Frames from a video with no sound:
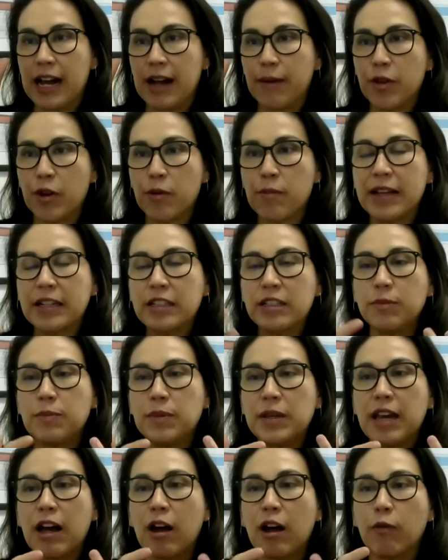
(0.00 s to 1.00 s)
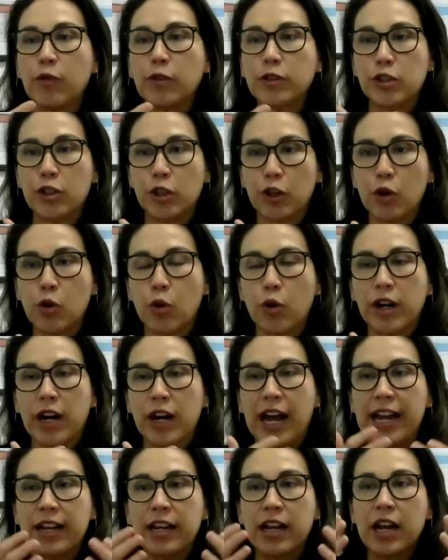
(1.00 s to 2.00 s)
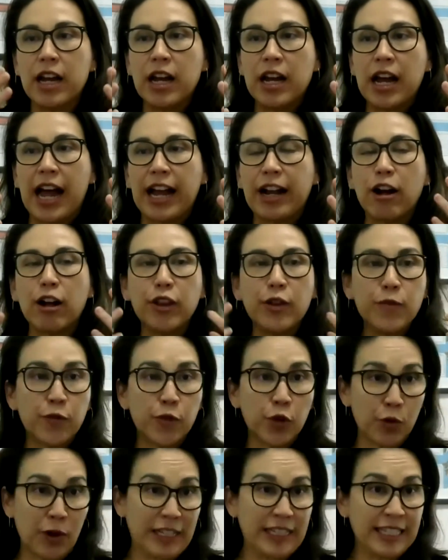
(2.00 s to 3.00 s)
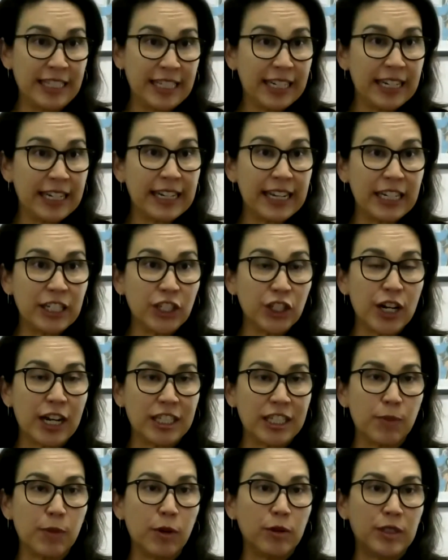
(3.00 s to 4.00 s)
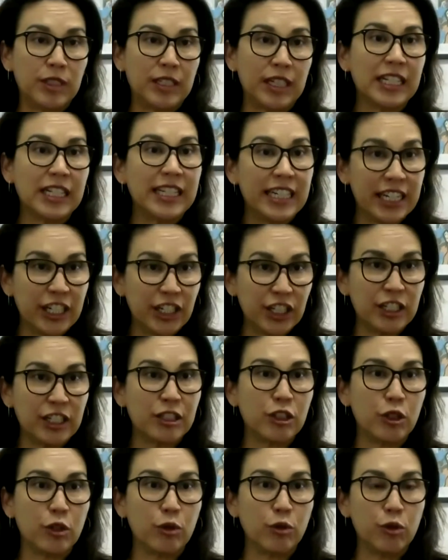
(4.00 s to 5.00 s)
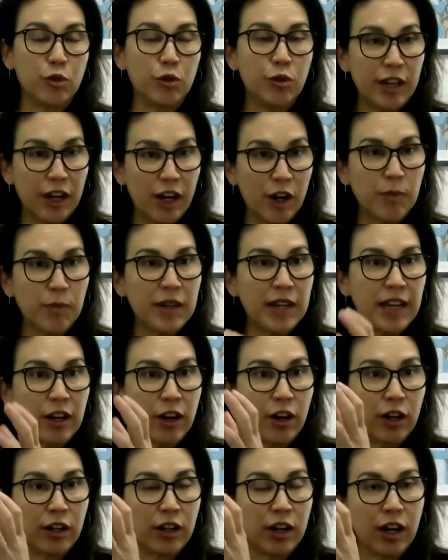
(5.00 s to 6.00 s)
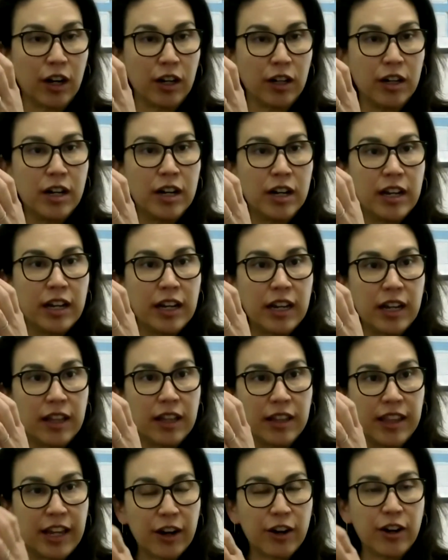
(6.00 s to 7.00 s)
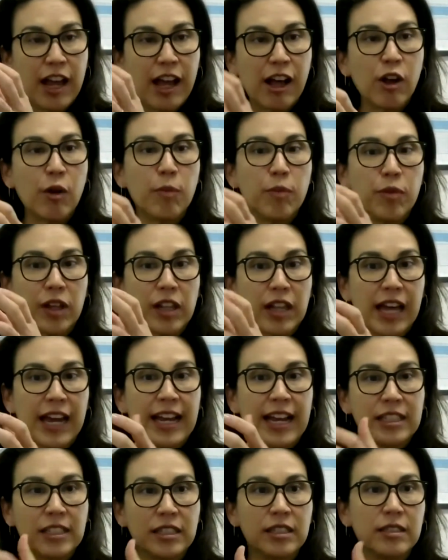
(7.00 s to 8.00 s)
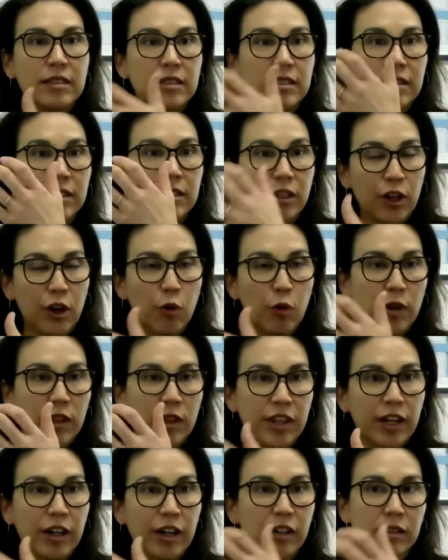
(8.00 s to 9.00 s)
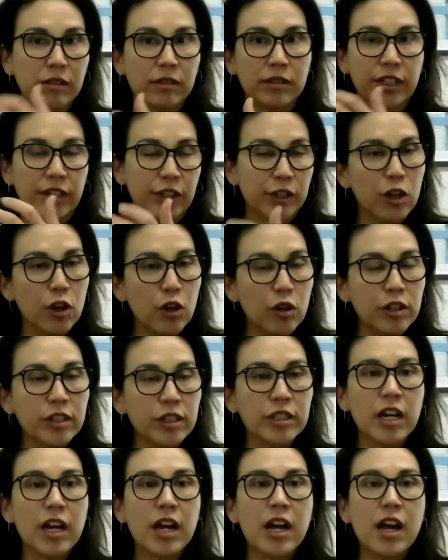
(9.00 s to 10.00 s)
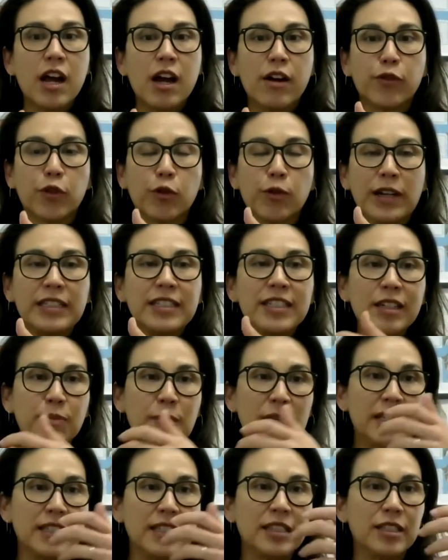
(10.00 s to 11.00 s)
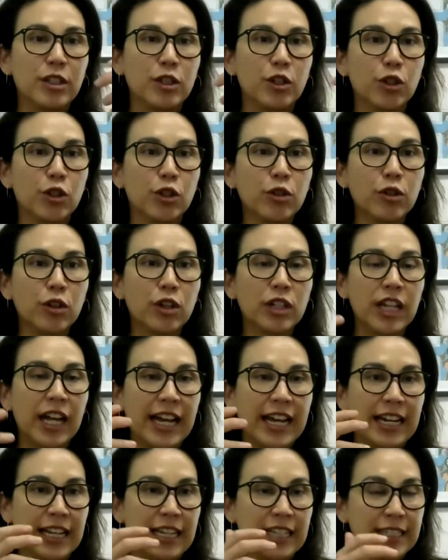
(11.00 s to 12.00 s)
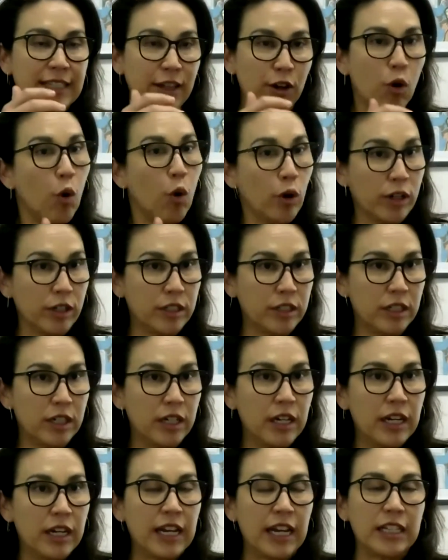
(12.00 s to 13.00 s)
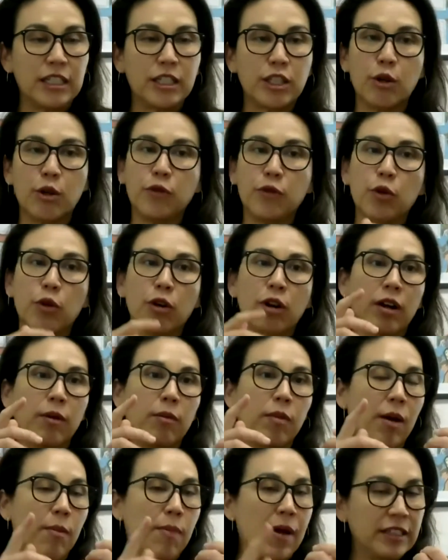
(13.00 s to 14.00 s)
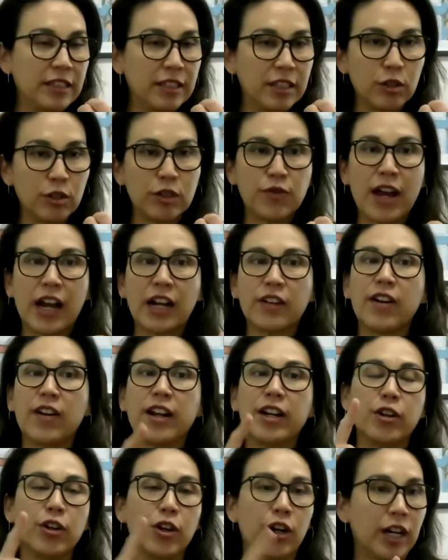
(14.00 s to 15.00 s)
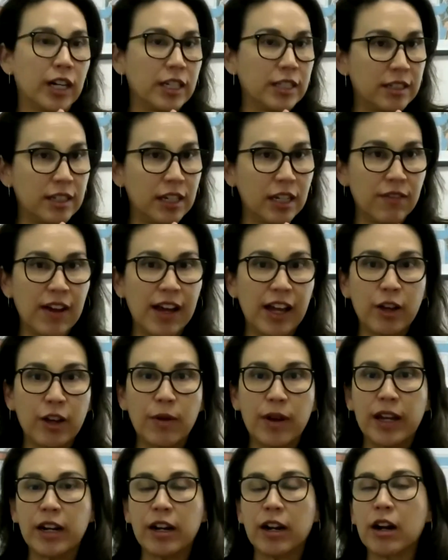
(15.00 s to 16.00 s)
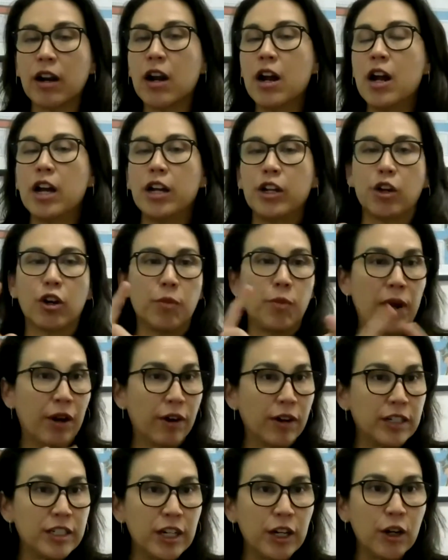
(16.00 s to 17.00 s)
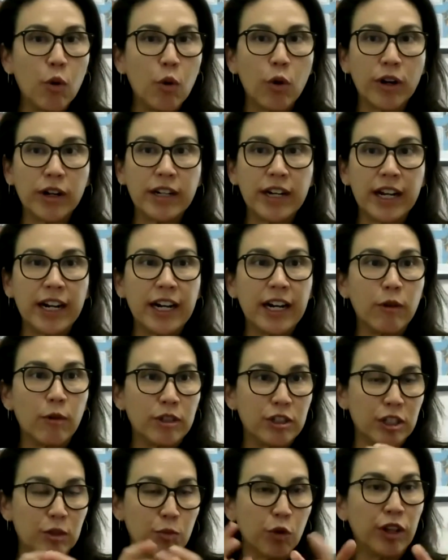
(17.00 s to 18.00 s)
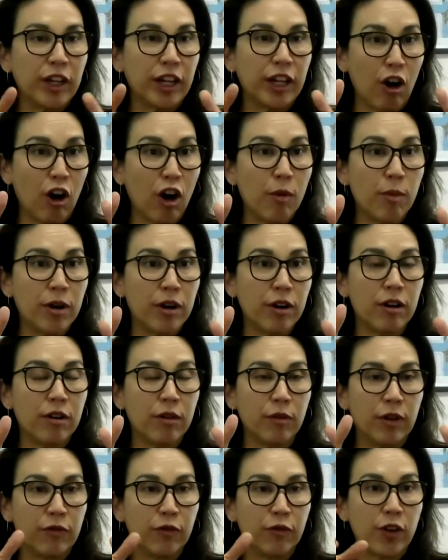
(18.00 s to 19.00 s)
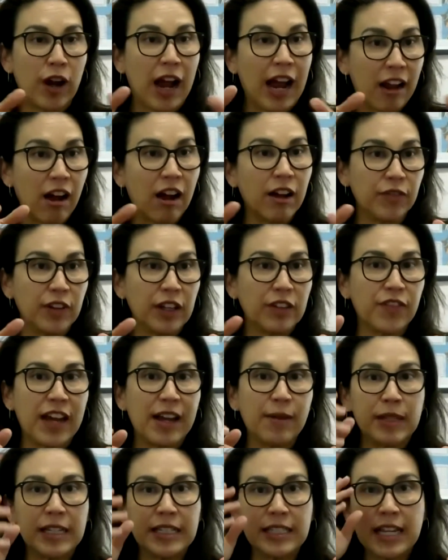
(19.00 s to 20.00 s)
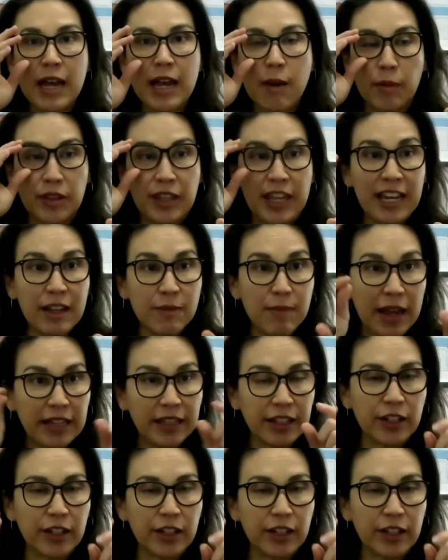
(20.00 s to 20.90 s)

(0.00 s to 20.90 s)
They're meant to be helpful to the court. I call them forensic in nature, as opposed to clinicians who do therapy and are there to help the clients, with their clinical goals. Forensic means your client is the court. And so if you're a best interest fact finder, you're a custody evaluator, you're a parenting coordinator, which is more like an arbiter for high conflict families, but they can make